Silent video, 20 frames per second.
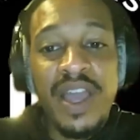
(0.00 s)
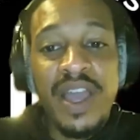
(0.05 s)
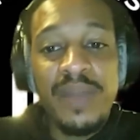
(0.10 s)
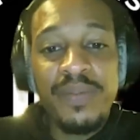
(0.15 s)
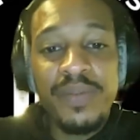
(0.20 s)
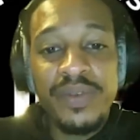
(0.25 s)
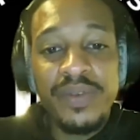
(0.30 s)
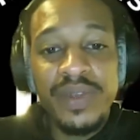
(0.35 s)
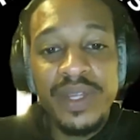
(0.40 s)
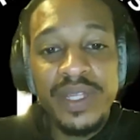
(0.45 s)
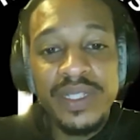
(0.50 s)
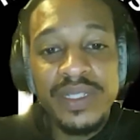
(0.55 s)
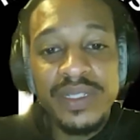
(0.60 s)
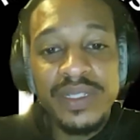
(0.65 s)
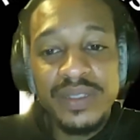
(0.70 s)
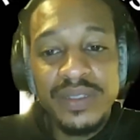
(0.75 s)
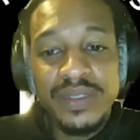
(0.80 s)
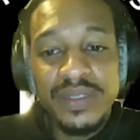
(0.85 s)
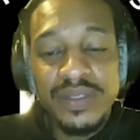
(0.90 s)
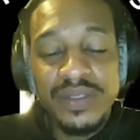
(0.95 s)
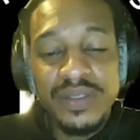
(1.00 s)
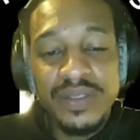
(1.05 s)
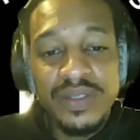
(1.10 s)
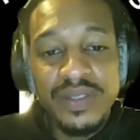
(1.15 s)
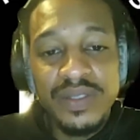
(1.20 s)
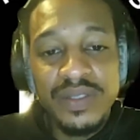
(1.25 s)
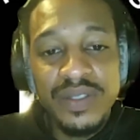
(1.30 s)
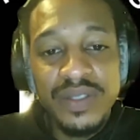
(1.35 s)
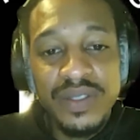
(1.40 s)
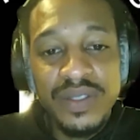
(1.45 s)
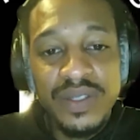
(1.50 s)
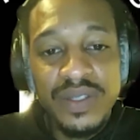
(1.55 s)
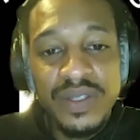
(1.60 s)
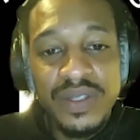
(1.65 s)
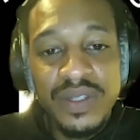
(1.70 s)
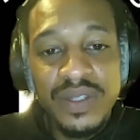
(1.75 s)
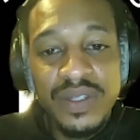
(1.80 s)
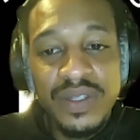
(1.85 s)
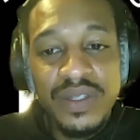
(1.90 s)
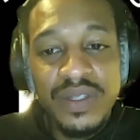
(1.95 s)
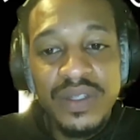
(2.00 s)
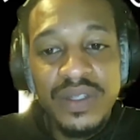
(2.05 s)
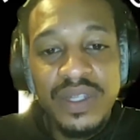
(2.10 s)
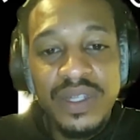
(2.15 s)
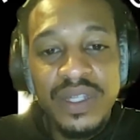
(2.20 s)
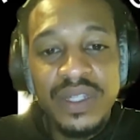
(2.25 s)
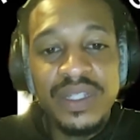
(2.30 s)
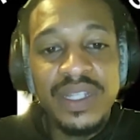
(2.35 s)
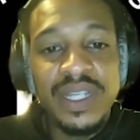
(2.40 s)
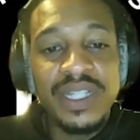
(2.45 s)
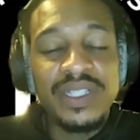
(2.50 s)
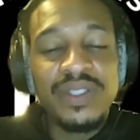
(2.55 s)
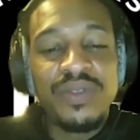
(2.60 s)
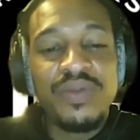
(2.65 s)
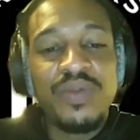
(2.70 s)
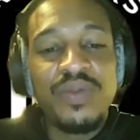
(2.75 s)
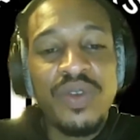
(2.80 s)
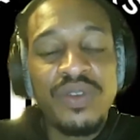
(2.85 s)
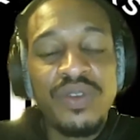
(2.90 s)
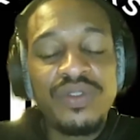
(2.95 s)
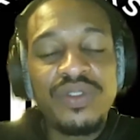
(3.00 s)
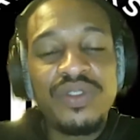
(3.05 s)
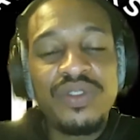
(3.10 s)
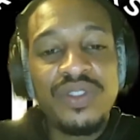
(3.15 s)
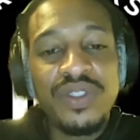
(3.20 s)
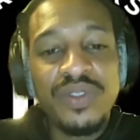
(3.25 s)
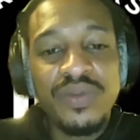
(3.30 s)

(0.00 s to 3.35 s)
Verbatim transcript: operates. It doesn't want you to